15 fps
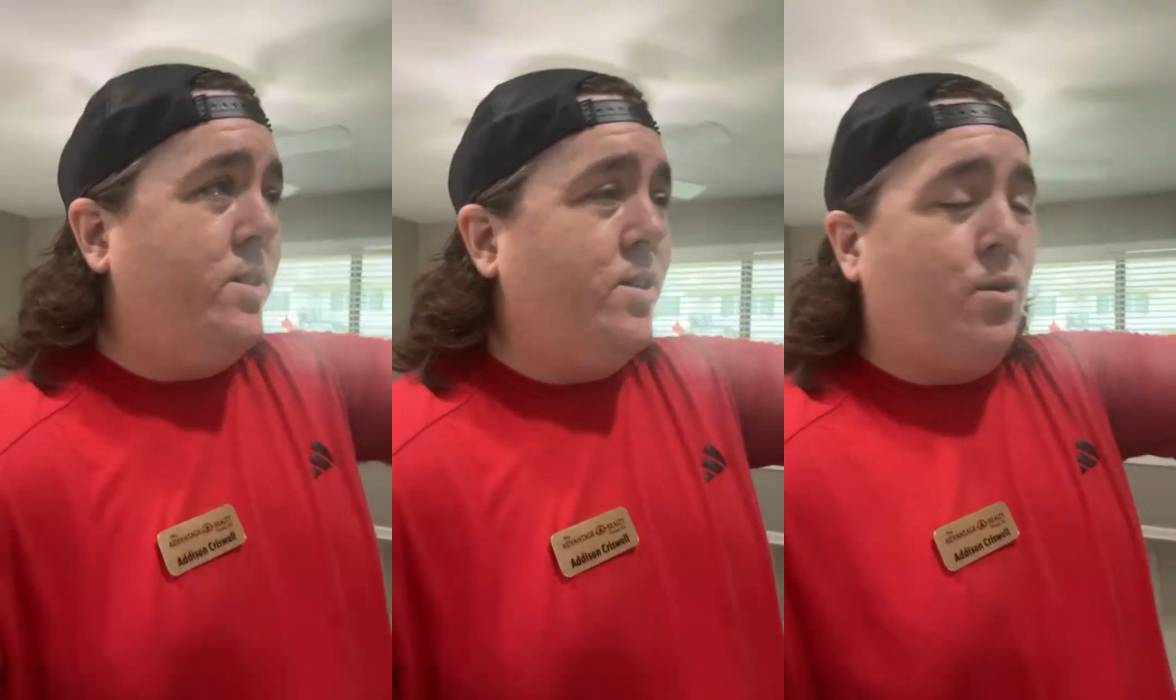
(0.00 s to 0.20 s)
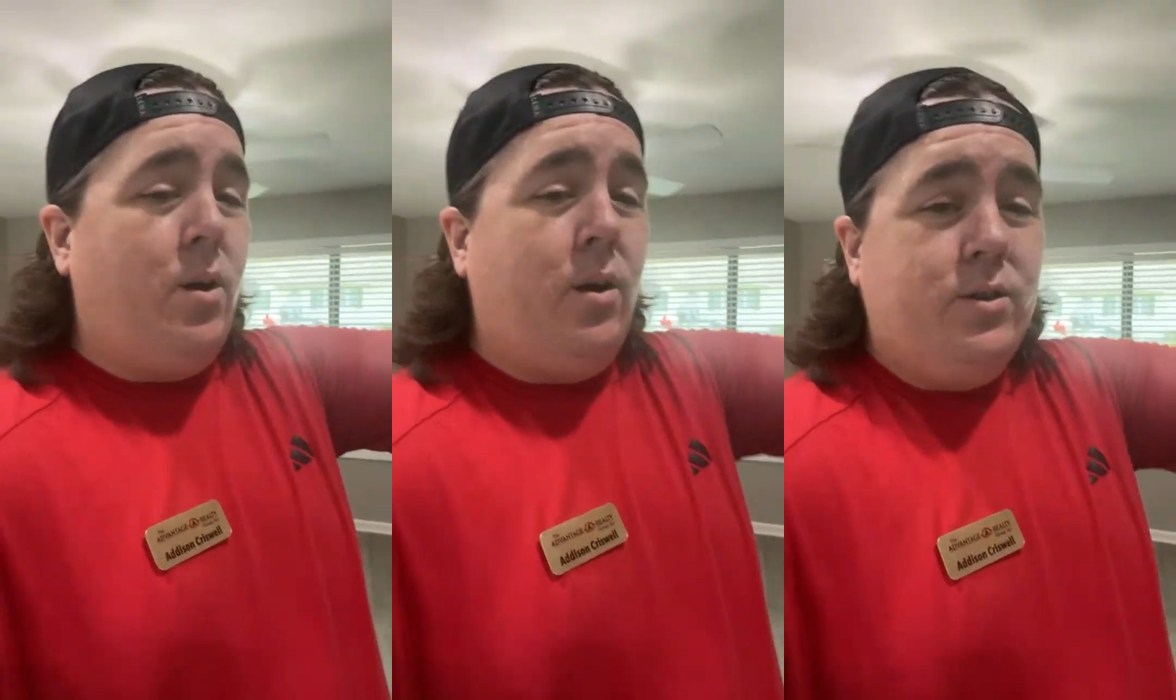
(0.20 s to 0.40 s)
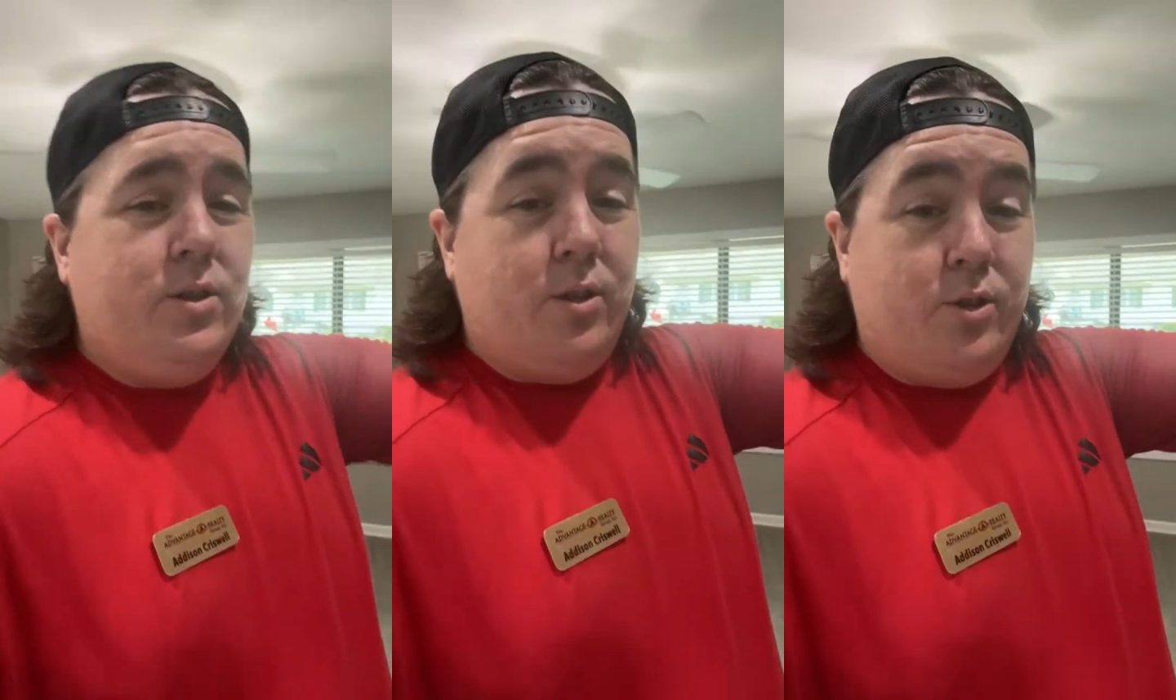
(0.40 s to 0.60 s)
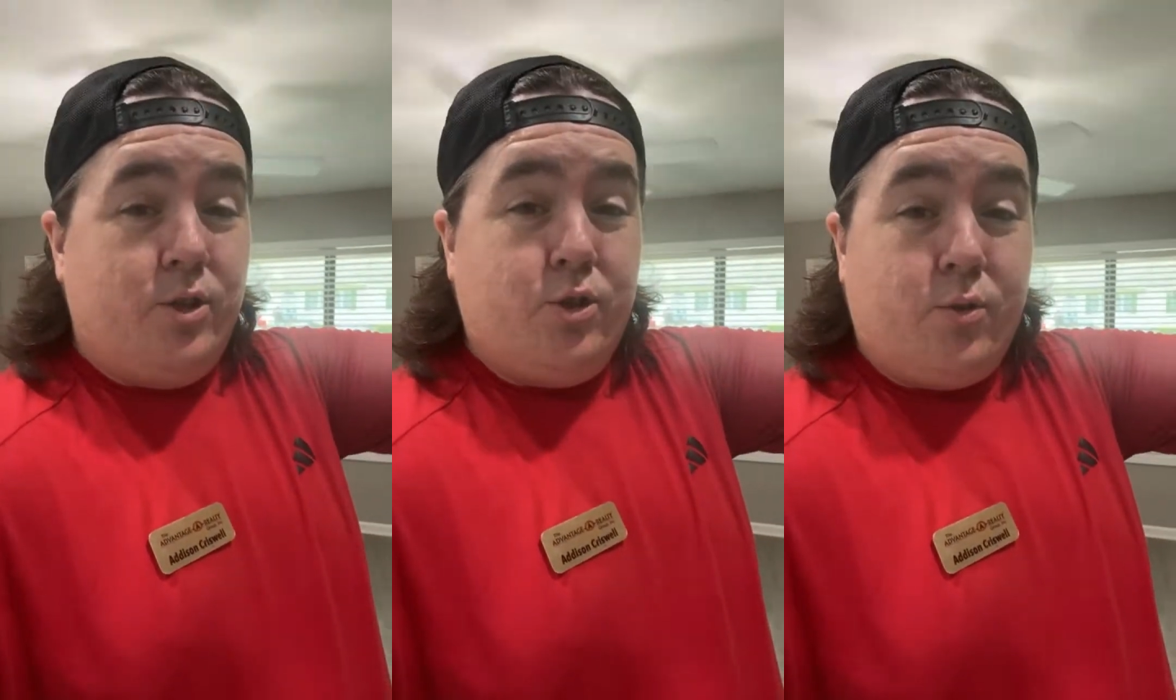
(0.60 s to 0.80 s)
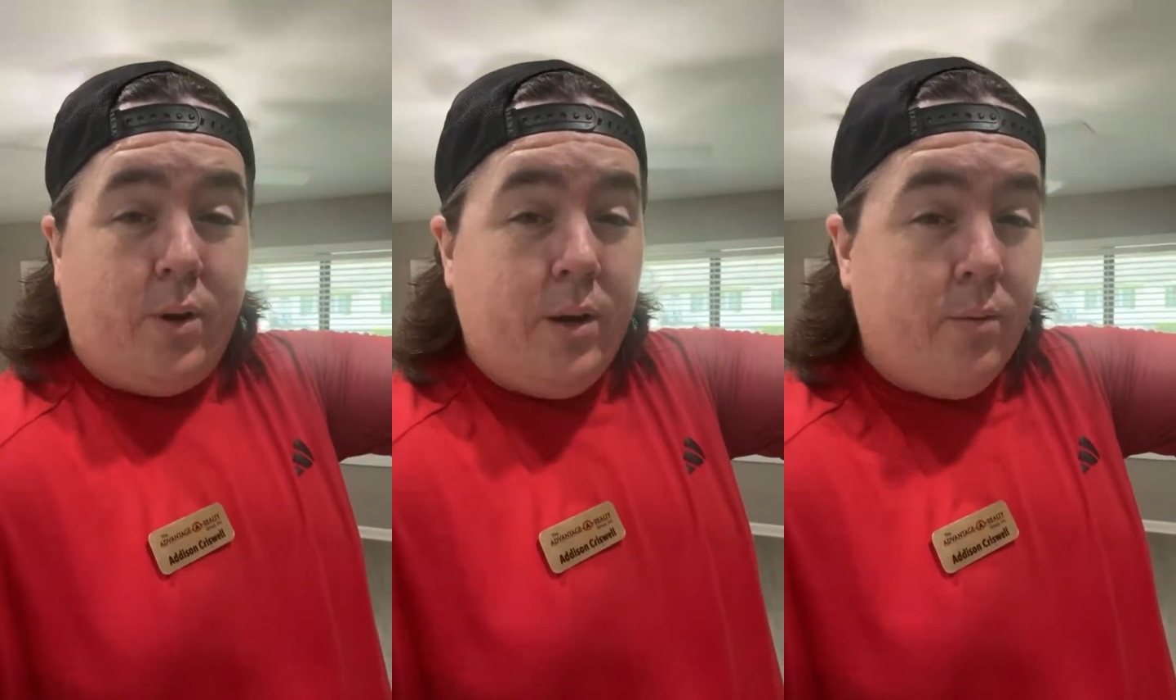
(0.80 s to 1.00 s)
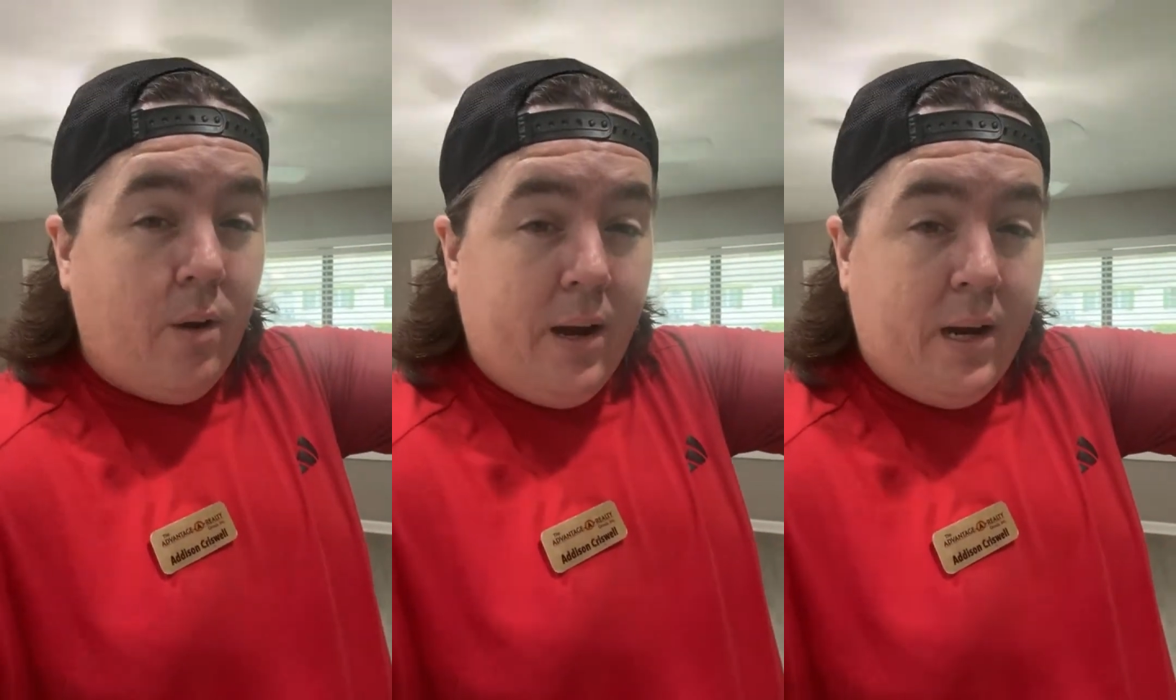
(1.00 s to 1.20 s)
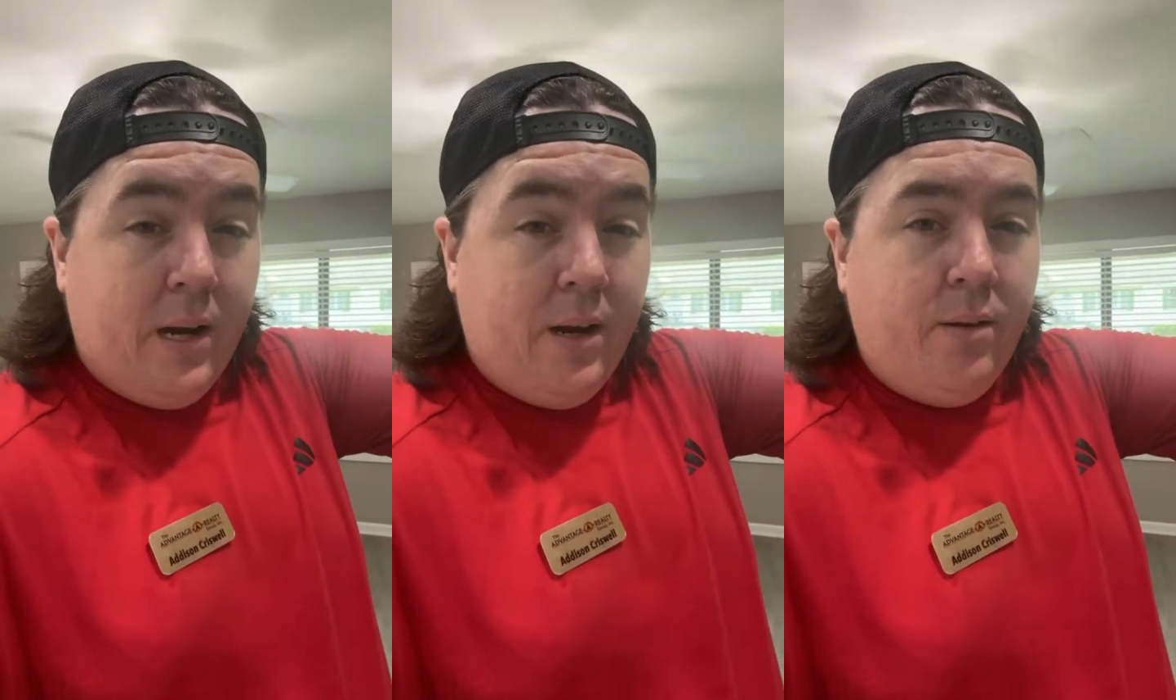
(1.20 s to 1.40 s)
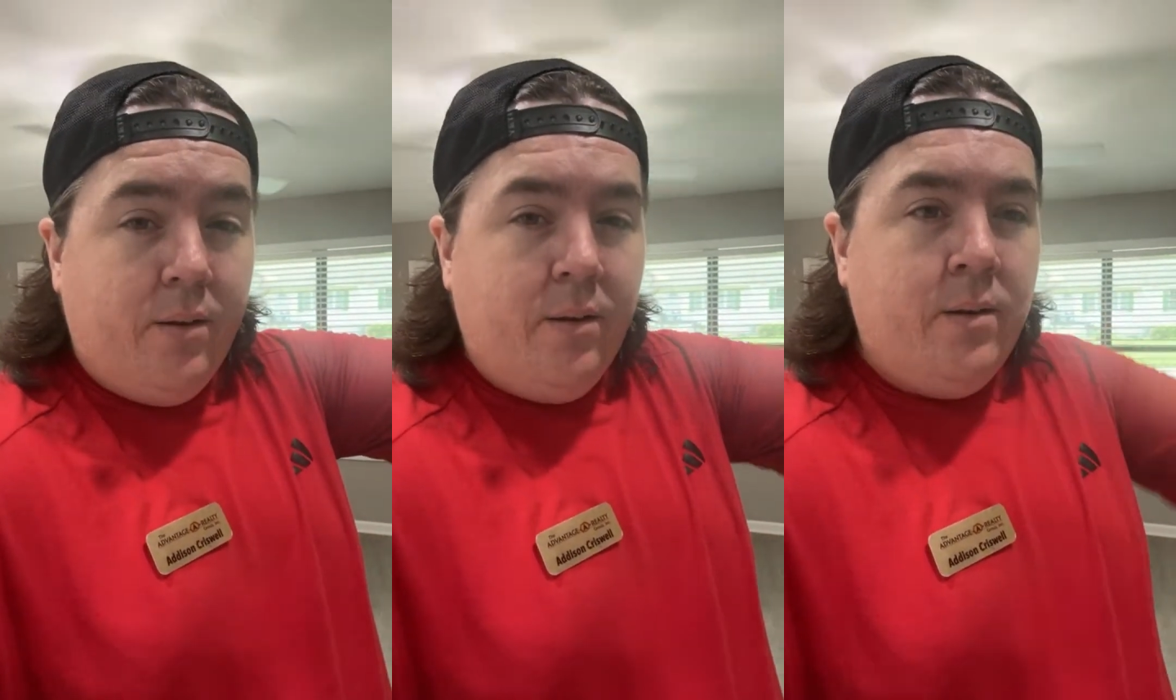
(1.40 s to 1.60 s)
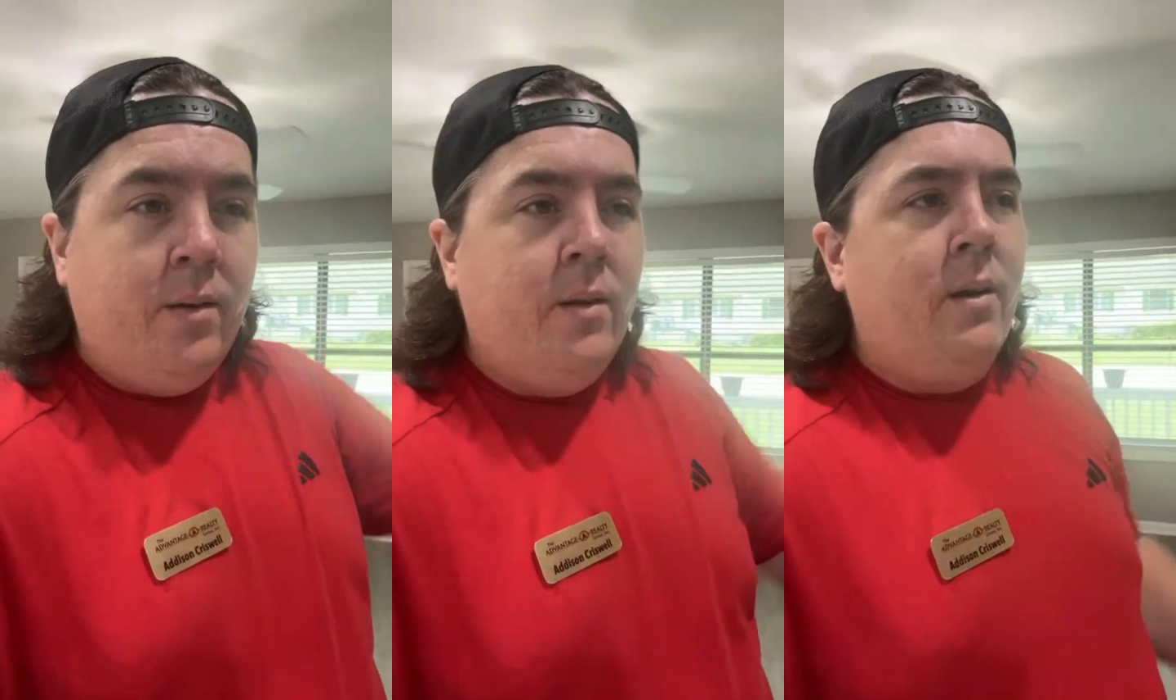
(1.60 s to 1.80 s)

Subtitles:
across the street right here.